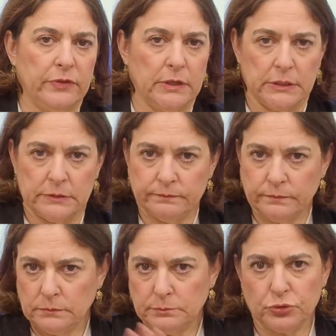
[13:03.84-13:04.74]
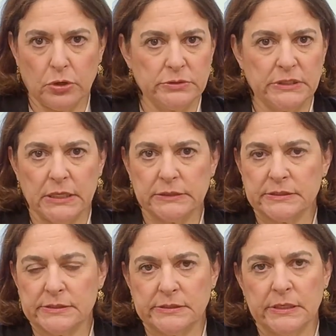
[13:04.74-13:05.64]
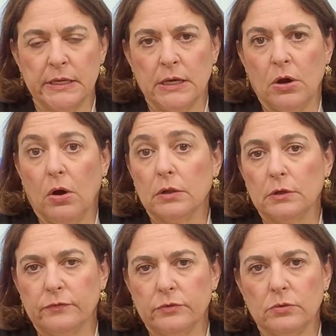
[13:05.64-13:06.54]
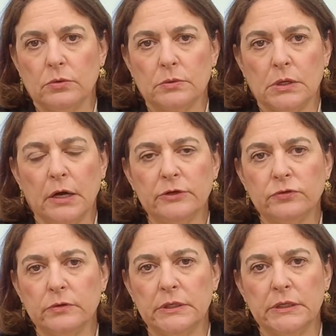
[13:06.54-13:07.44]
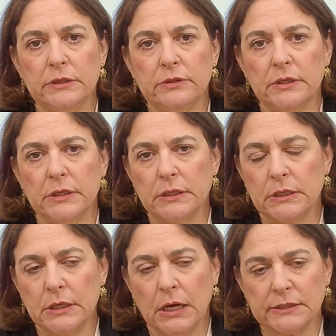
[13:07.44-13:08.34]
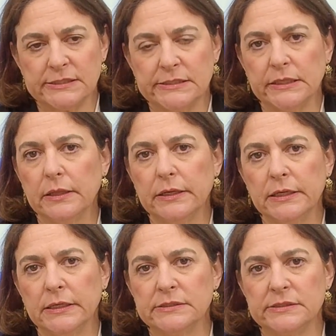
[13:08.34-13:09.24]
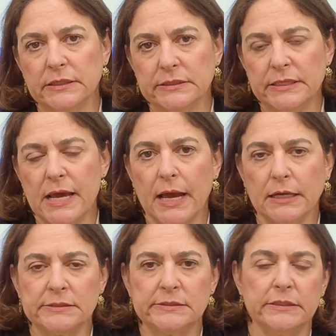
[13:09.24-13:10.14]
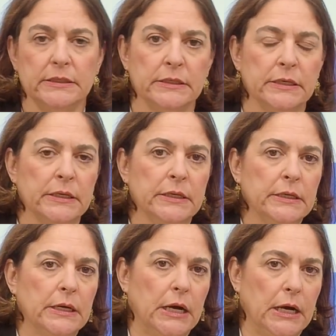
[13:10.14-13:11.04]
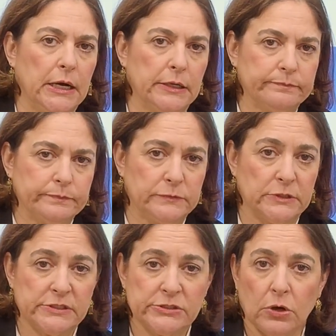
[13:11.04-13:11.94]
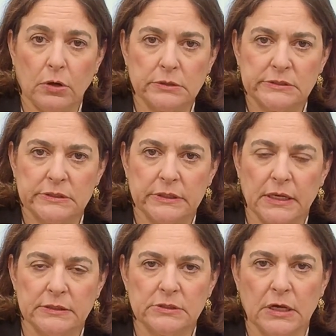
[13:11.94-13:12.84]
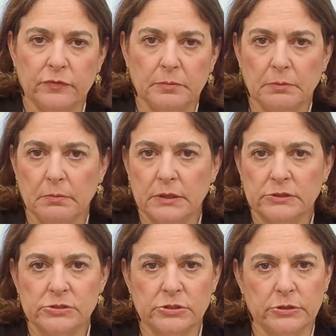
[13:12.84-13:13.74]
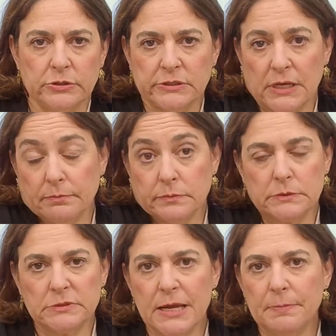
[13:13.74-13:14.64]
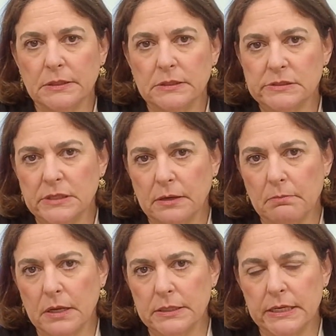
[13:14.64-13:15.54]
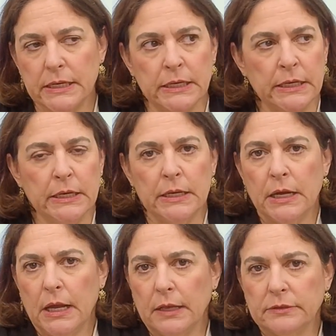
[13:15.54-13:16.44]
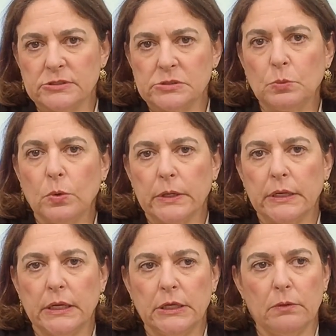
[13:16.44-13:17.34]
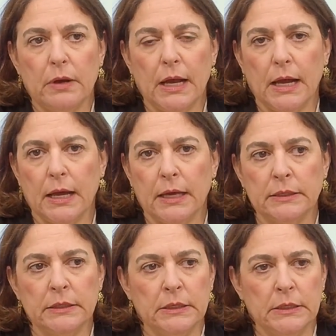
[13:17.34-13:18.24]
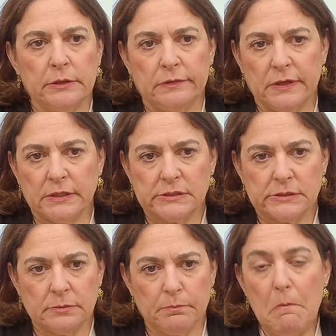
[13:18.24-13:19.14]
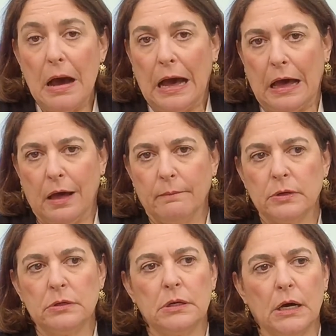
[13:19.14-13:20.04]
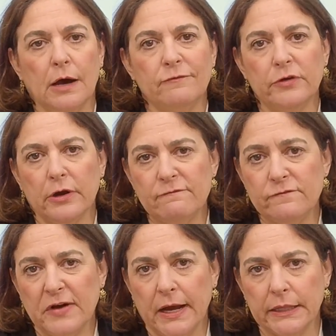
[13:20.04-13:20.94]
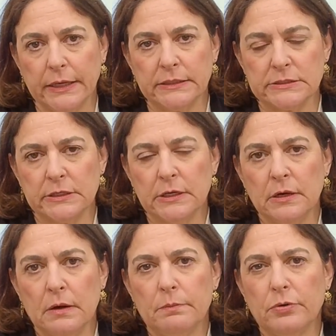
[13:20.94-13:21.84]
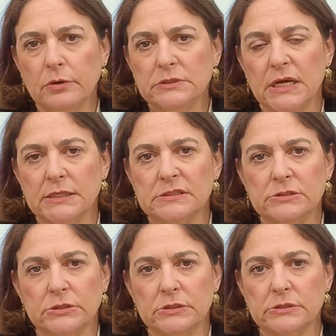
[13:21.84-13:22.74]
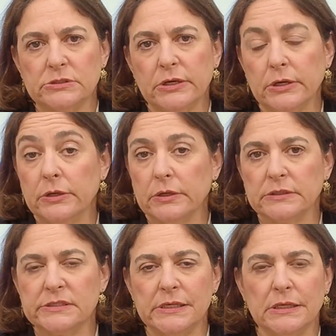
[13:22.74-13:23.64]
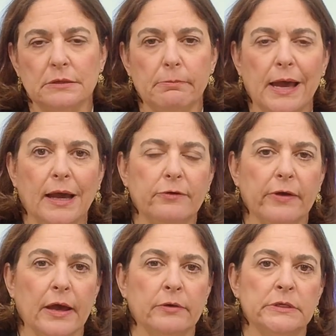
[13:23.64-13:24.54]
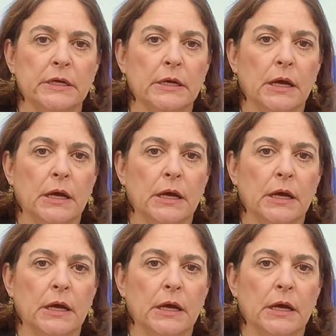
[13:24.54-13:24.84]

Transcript: the protests all over the country, the hostilities, the attacks, the assaults against government ministers. I'm taping this on Monday, and this morning you had this mob of very violent protesters. Here you can see it in the background